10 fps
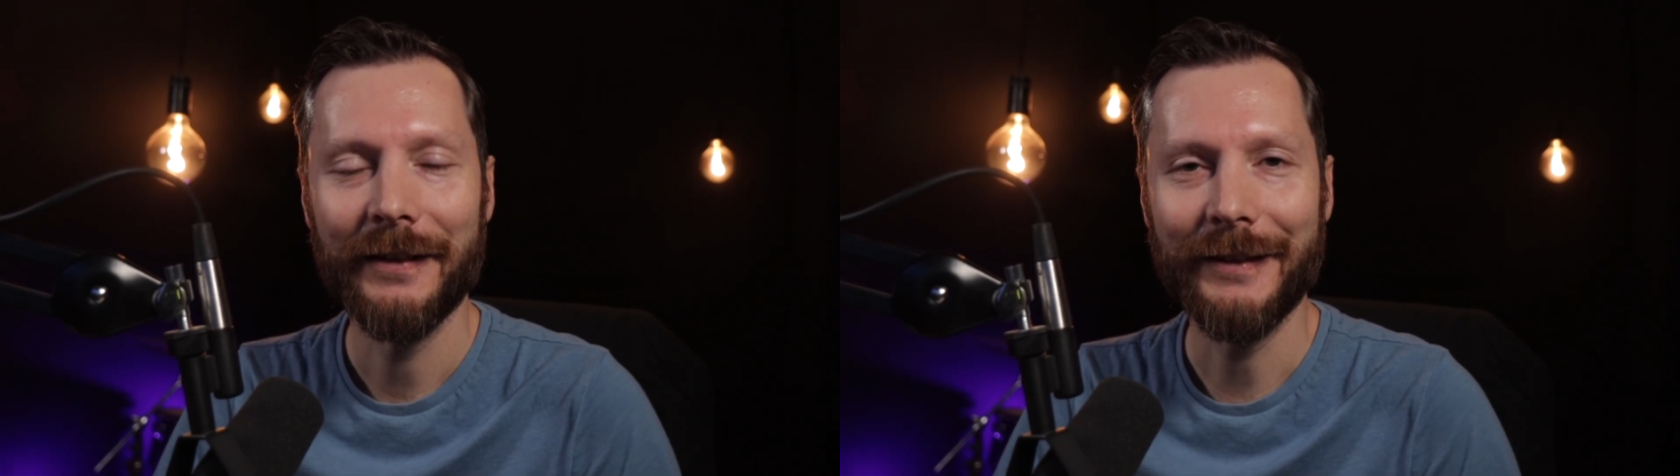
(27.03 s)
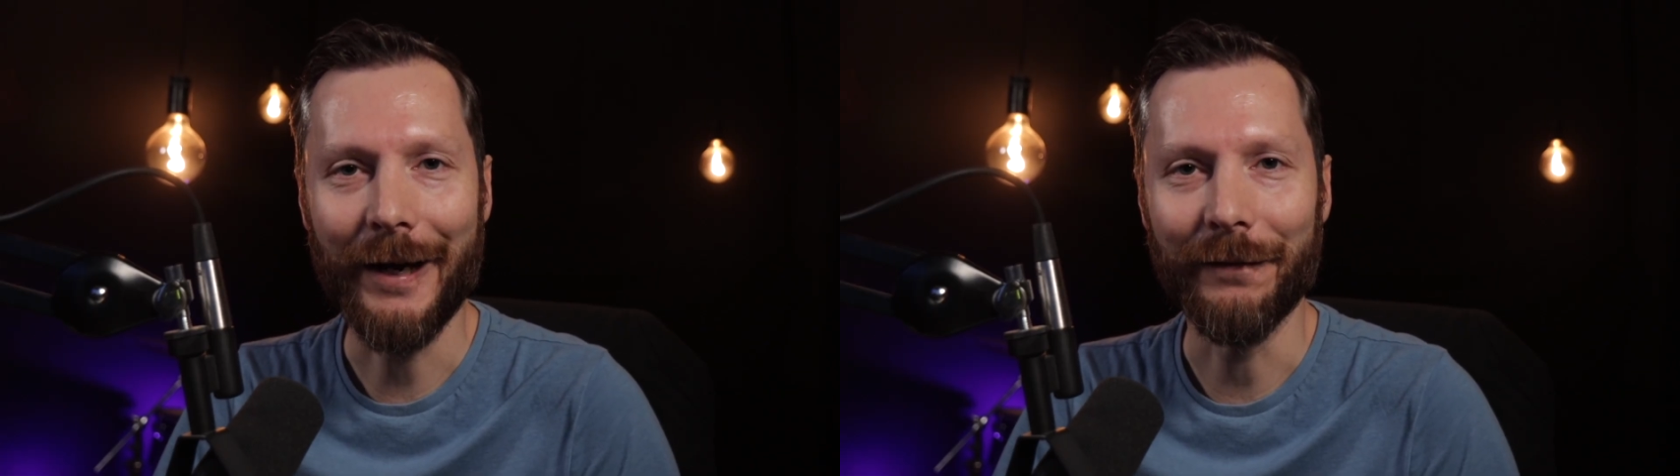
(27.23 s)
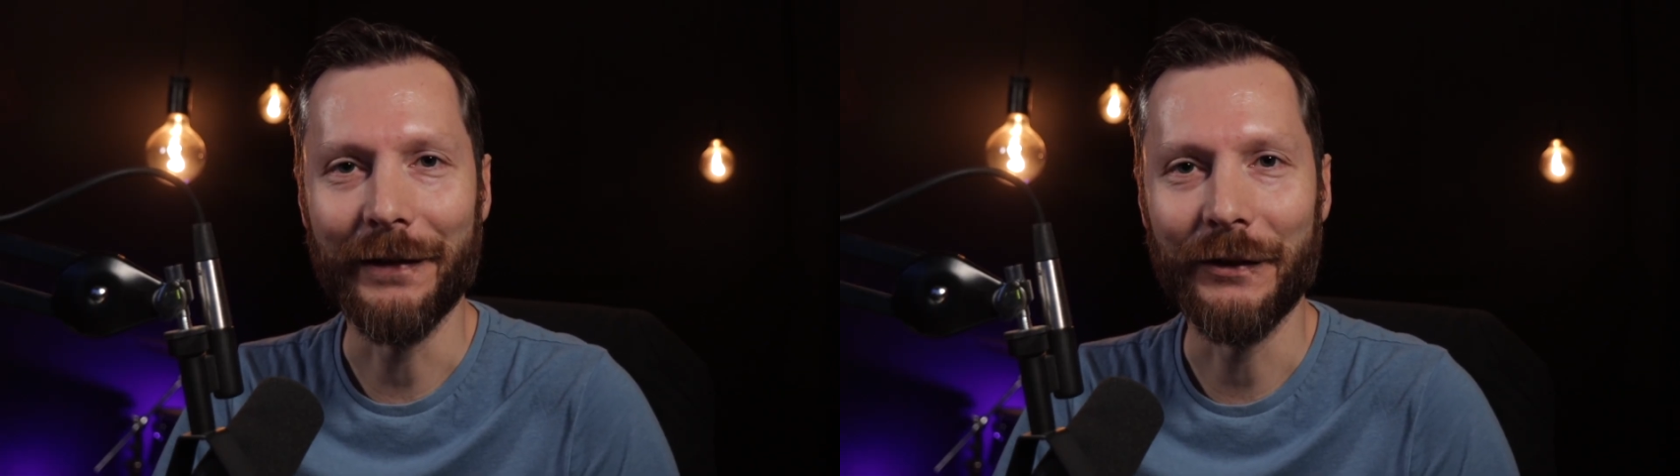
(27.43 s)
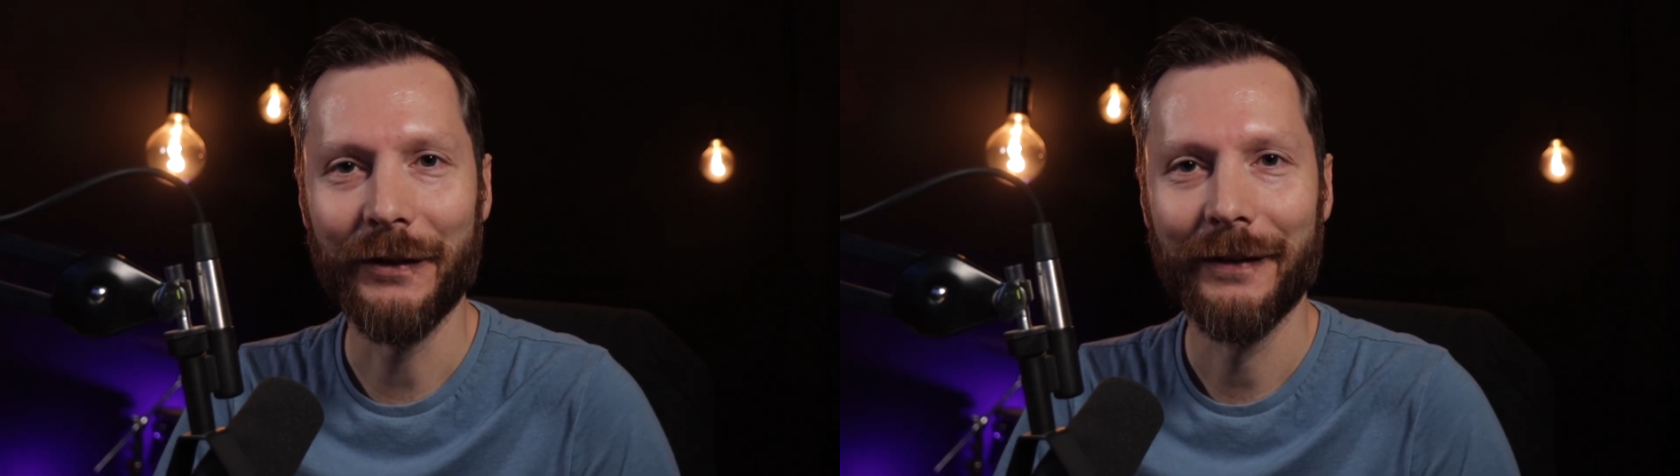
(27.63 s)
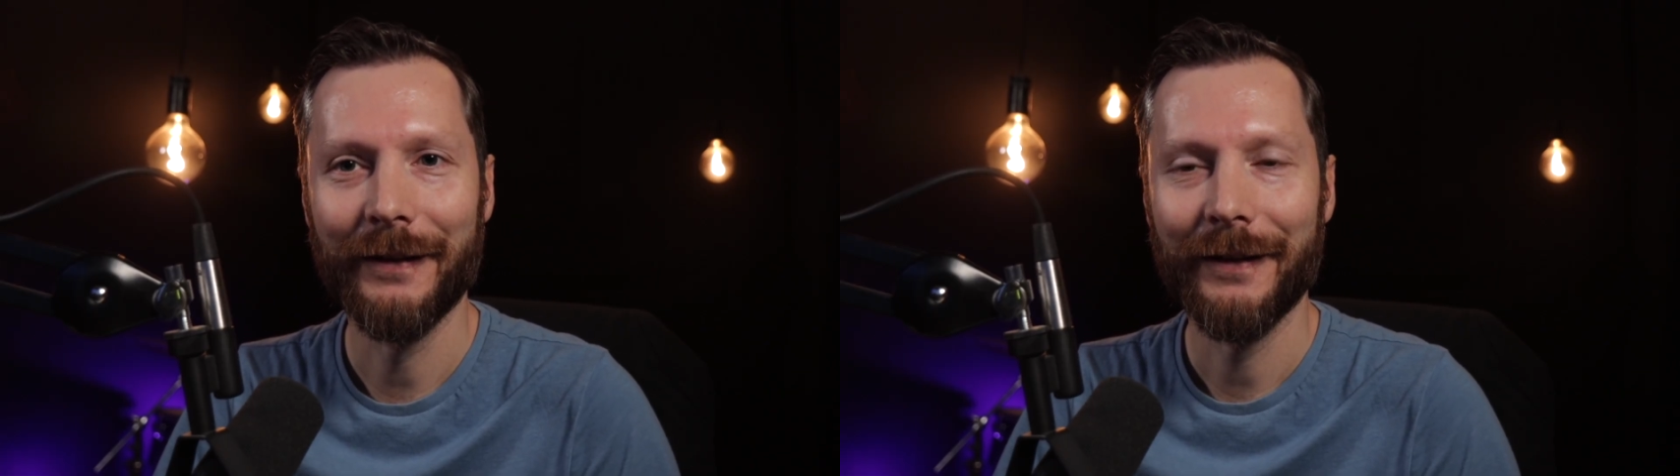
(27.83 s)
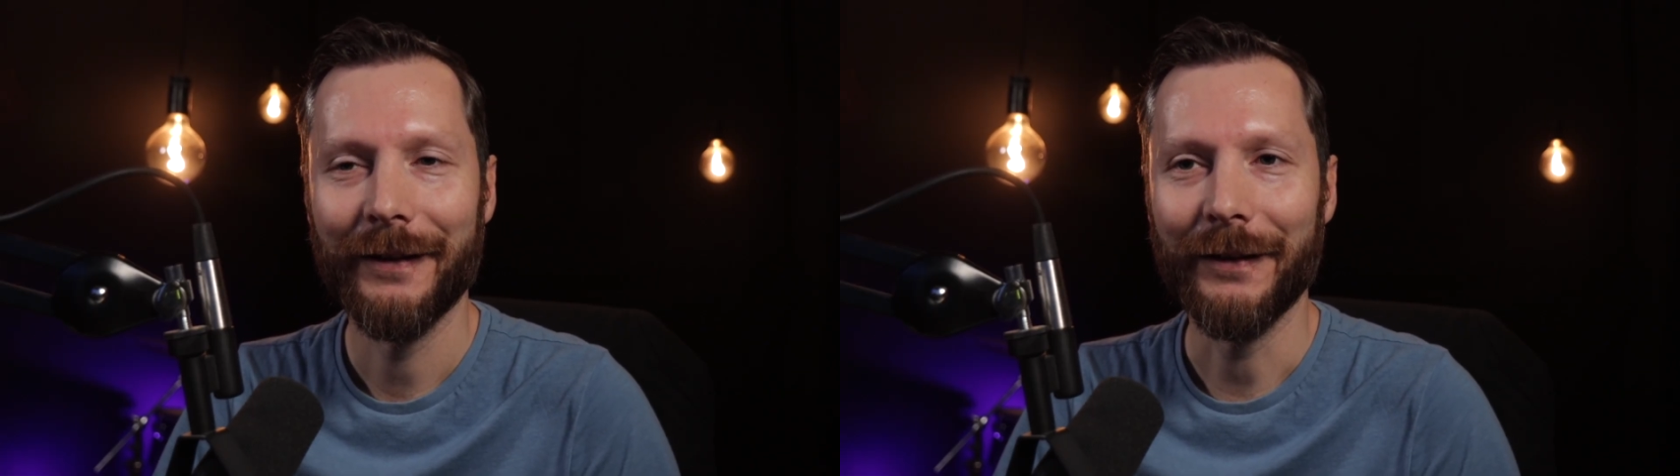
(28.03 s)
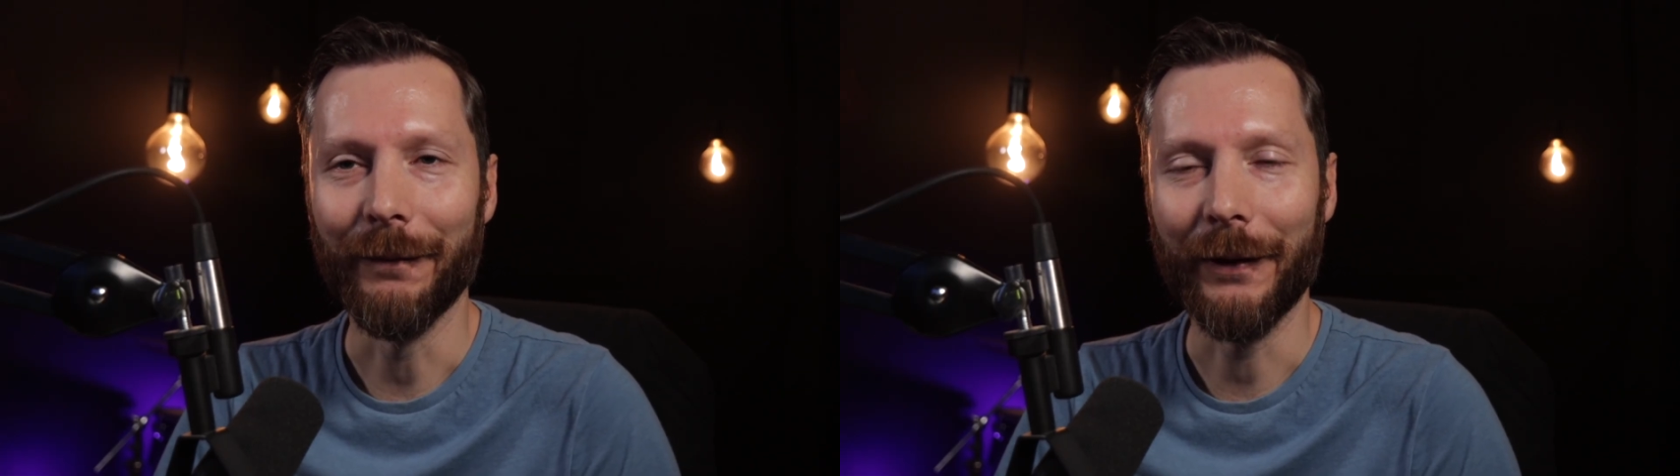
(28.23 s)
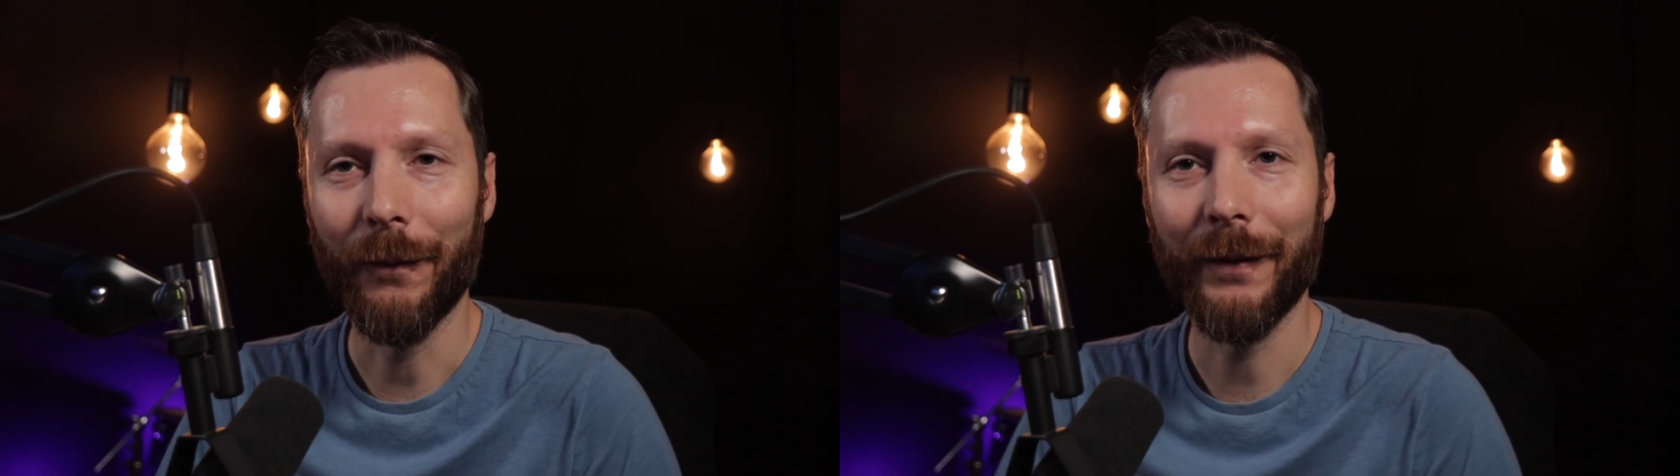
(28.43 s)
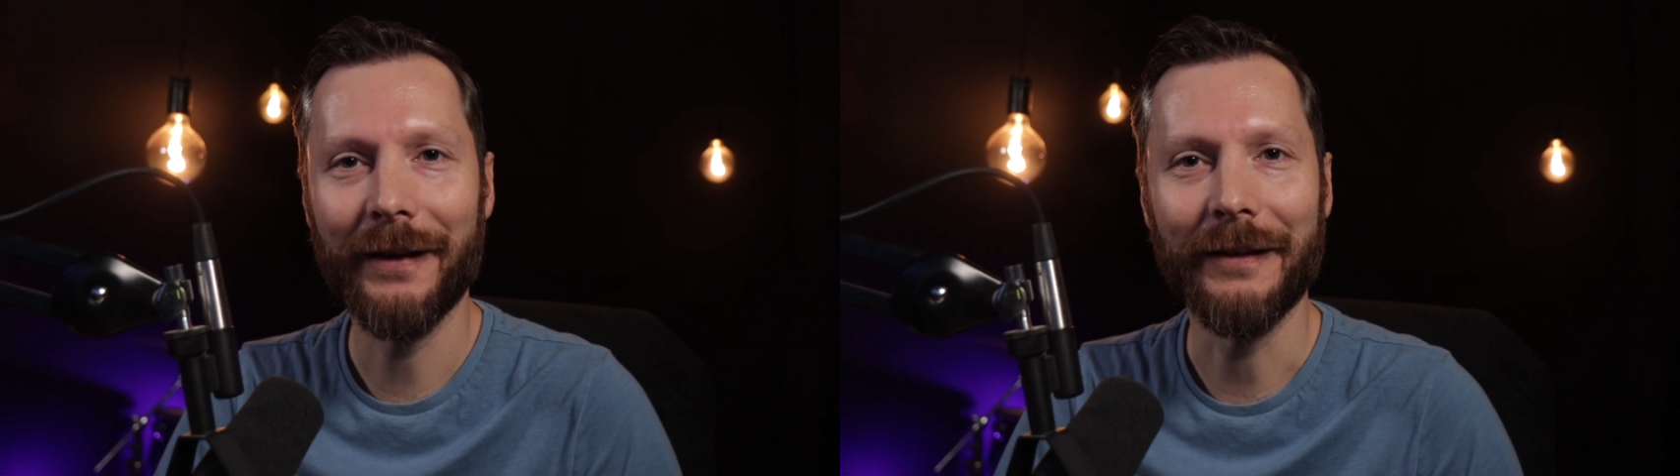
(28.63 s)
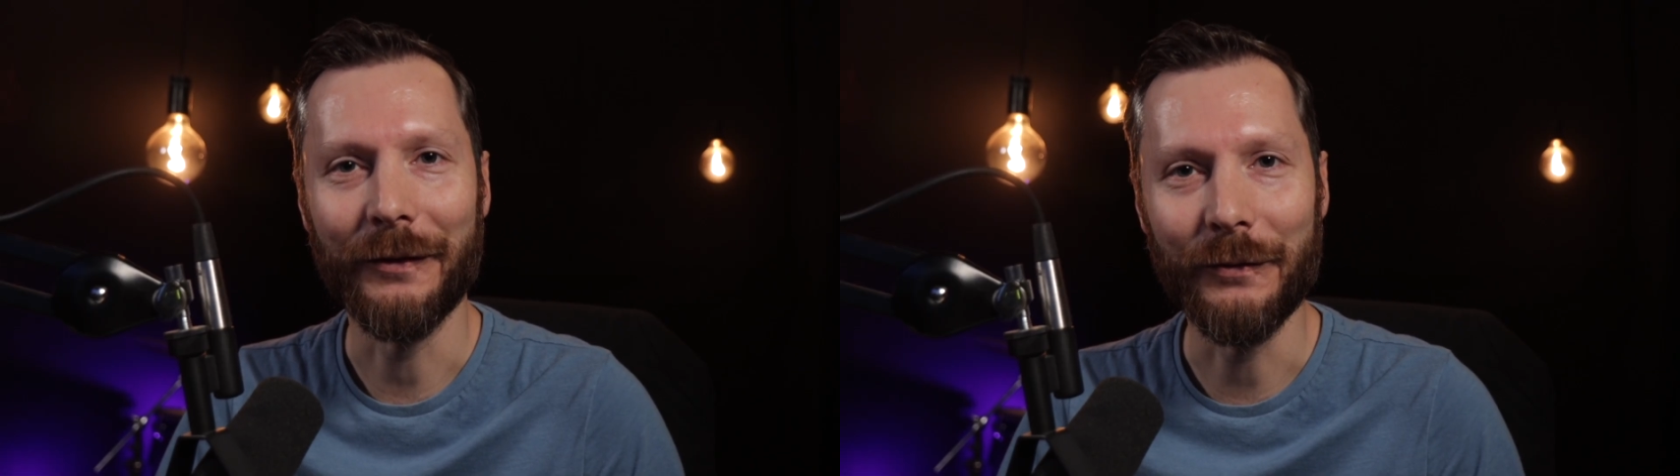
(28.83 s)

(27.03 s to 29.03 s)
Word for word: salvage the recording